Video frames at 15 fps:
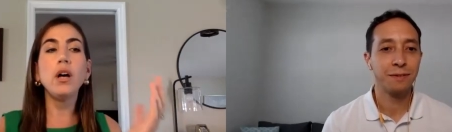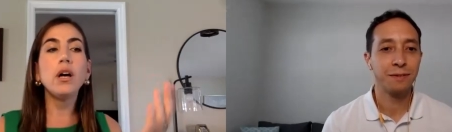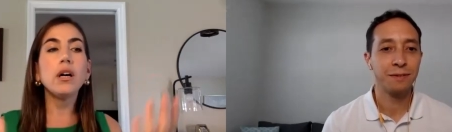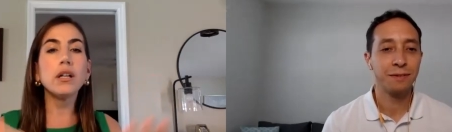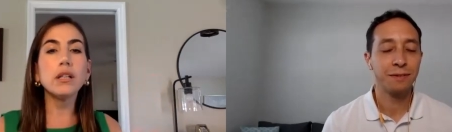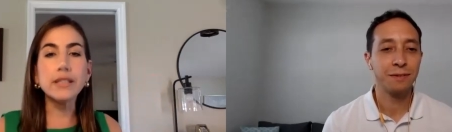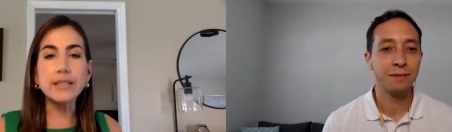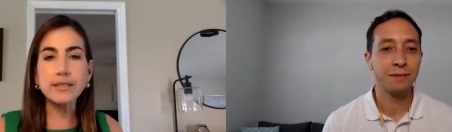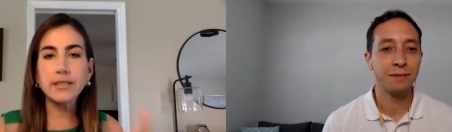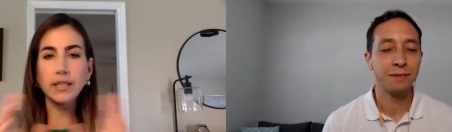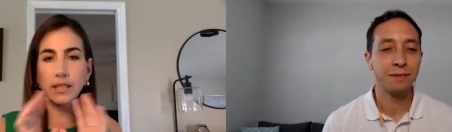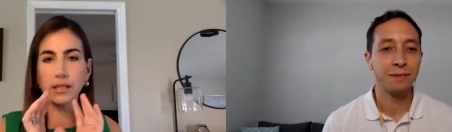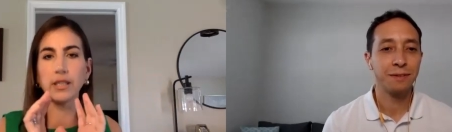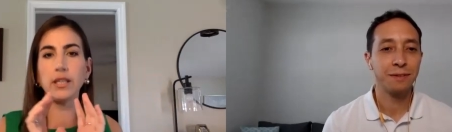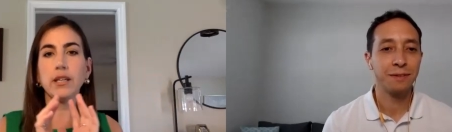
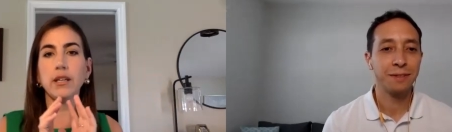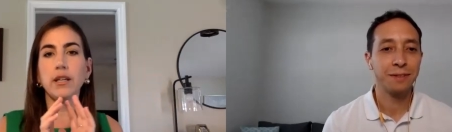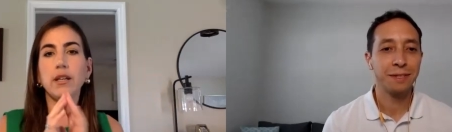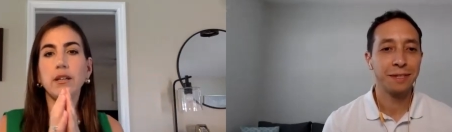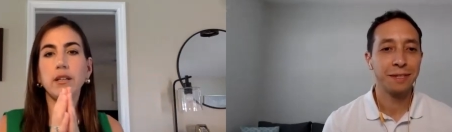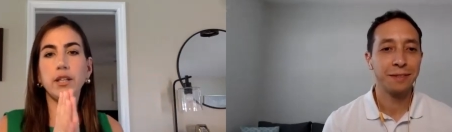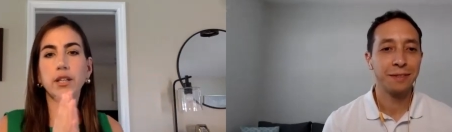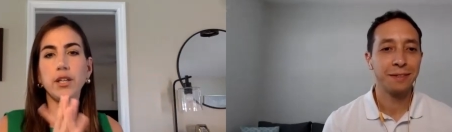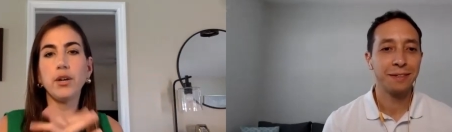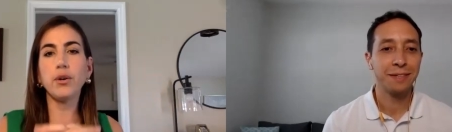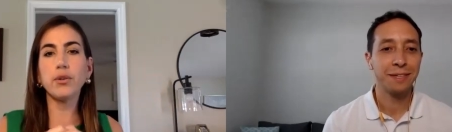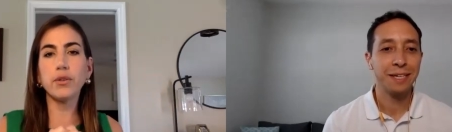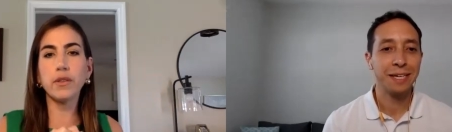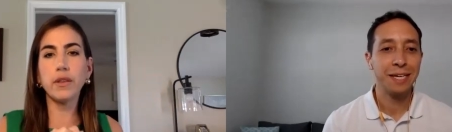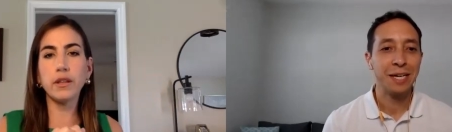Speaker 1: holistically you
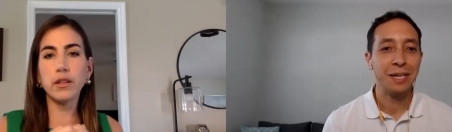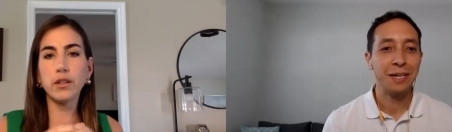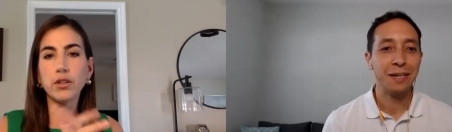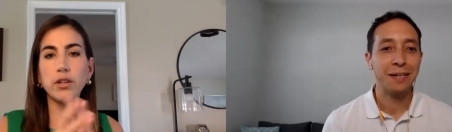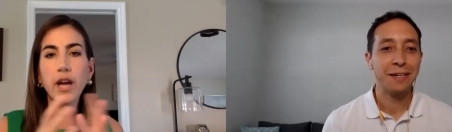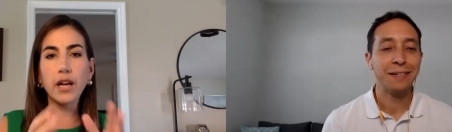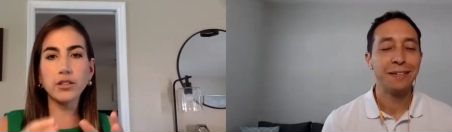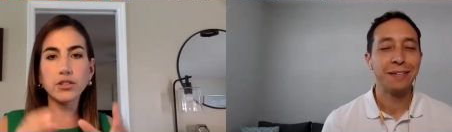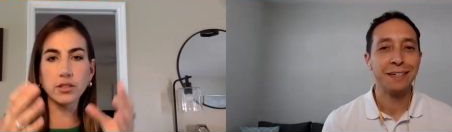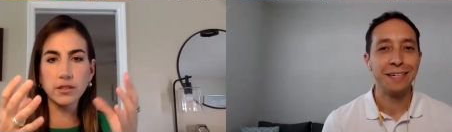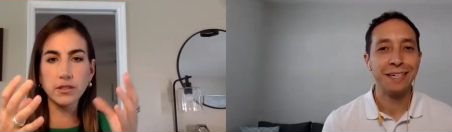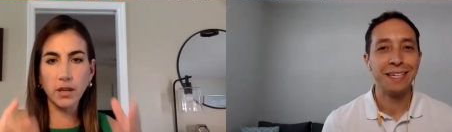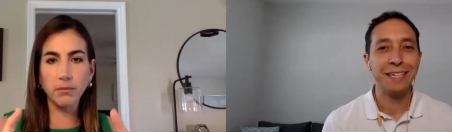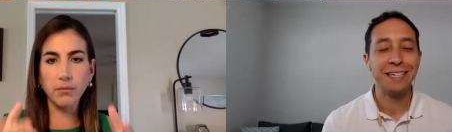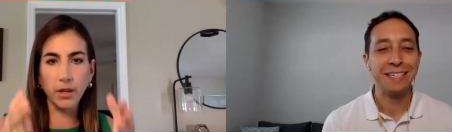know you're not just
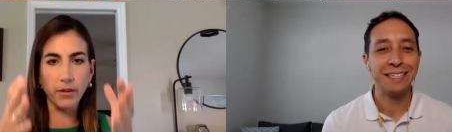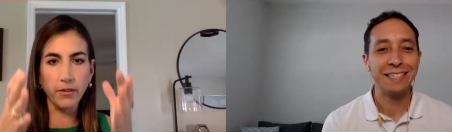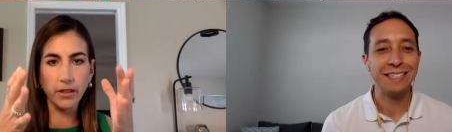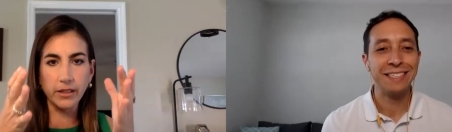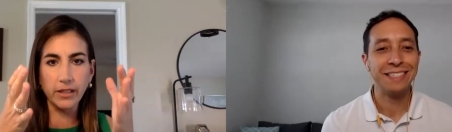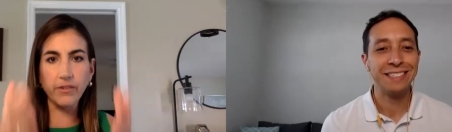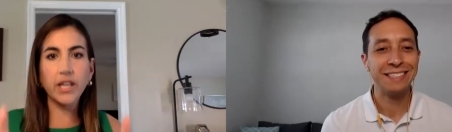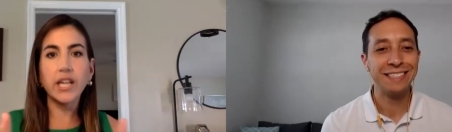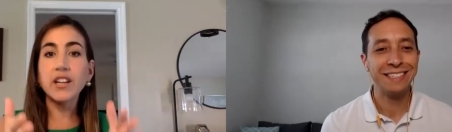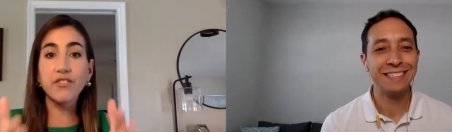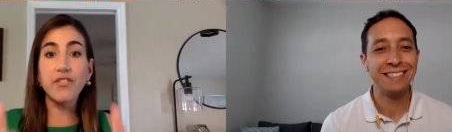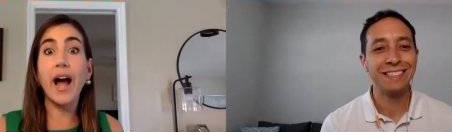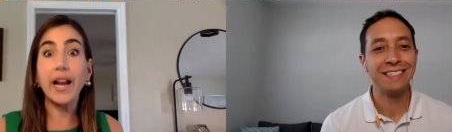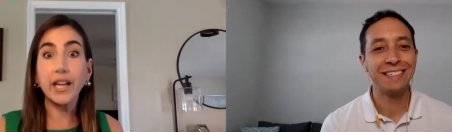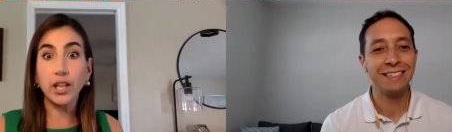some uh, living in a
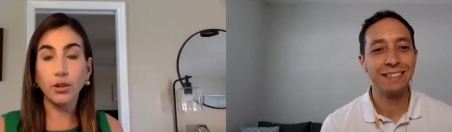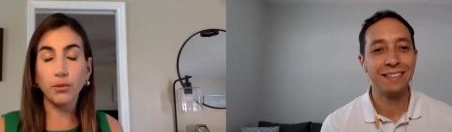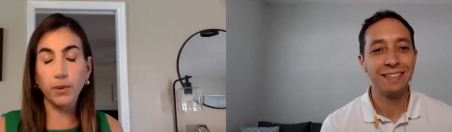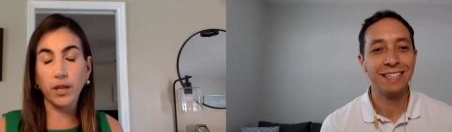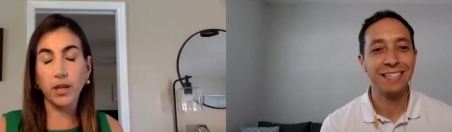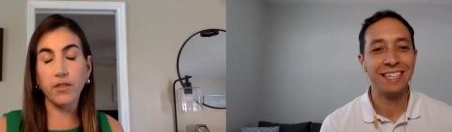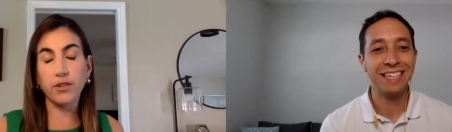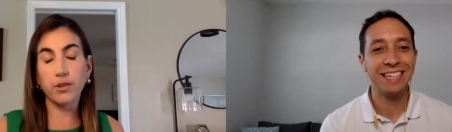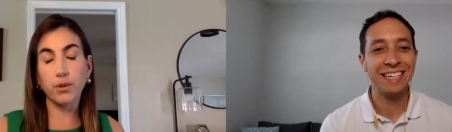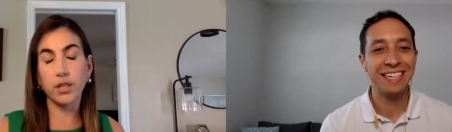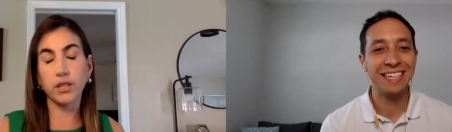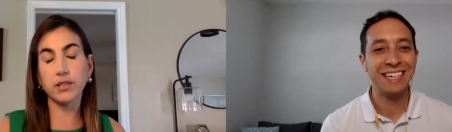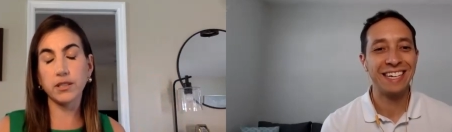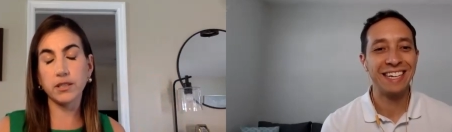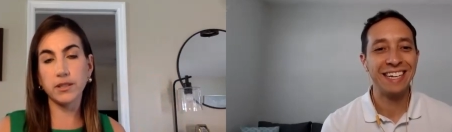vacuum in other
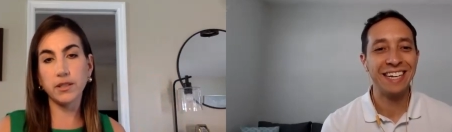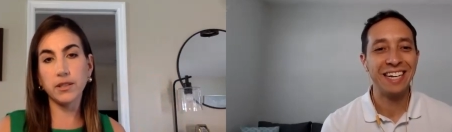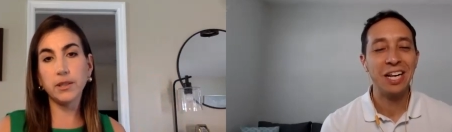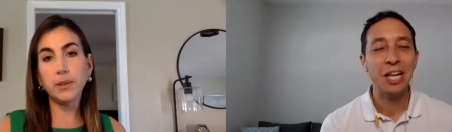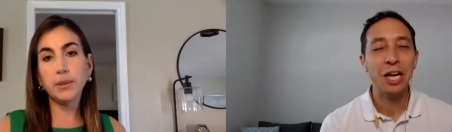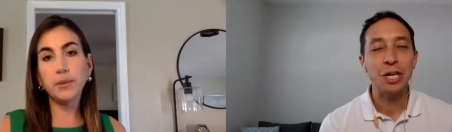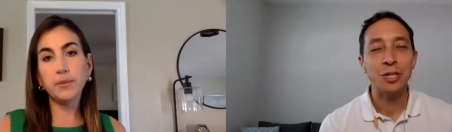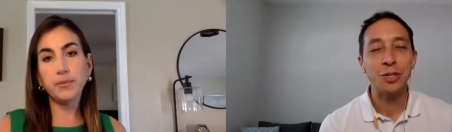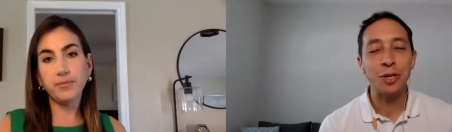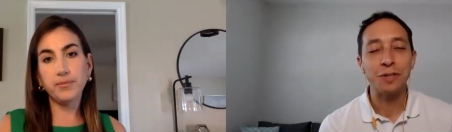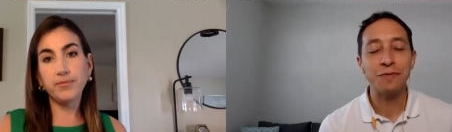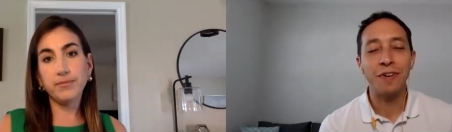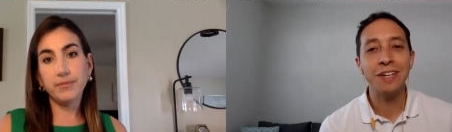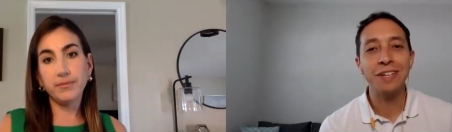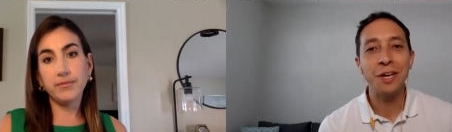words
Speaker 2: so it's
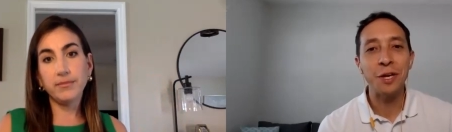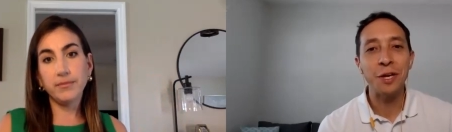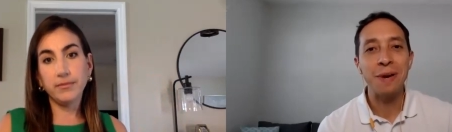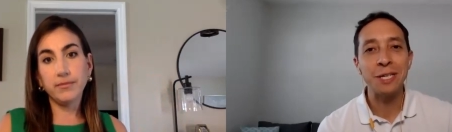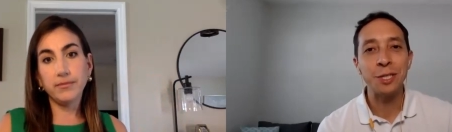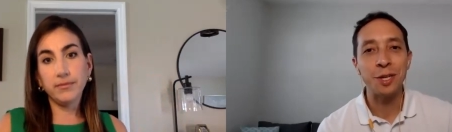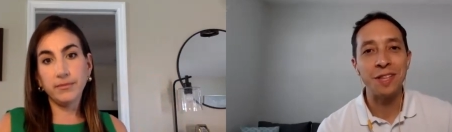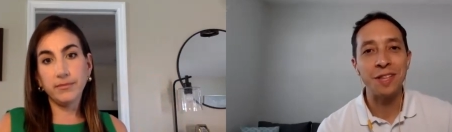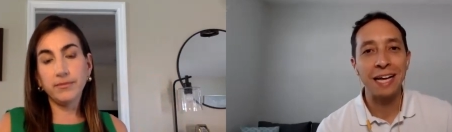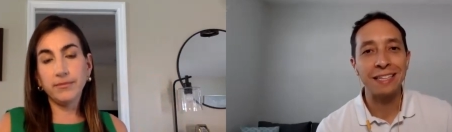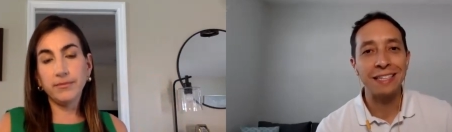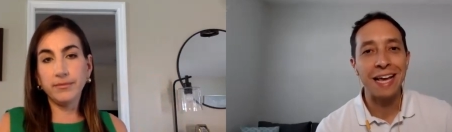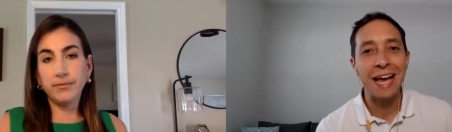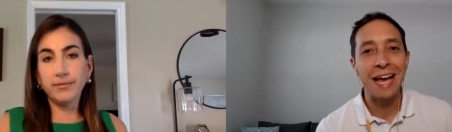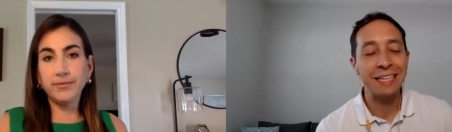funny that you mentioned that
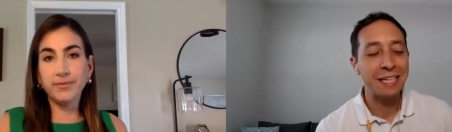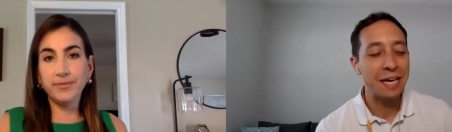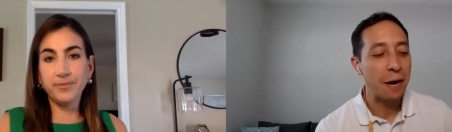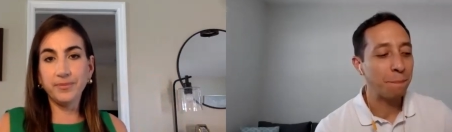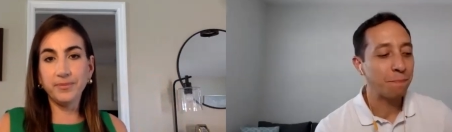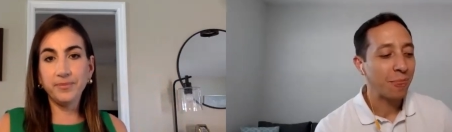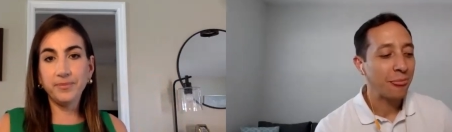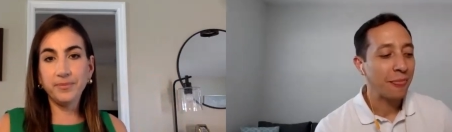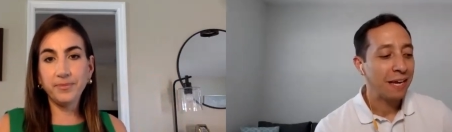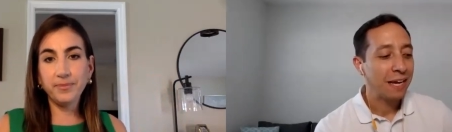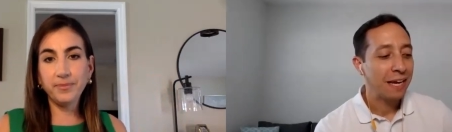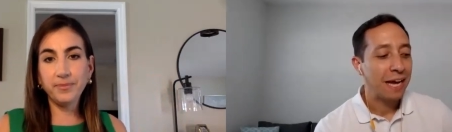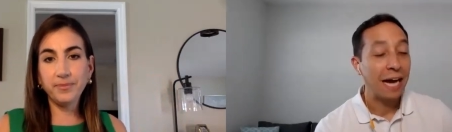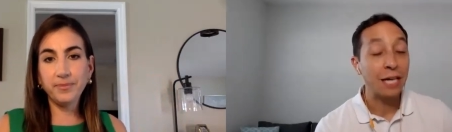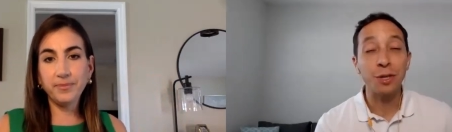and um,
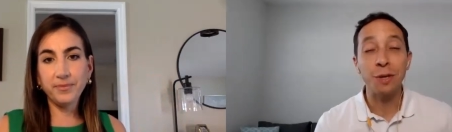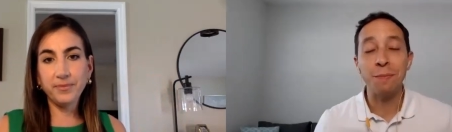actually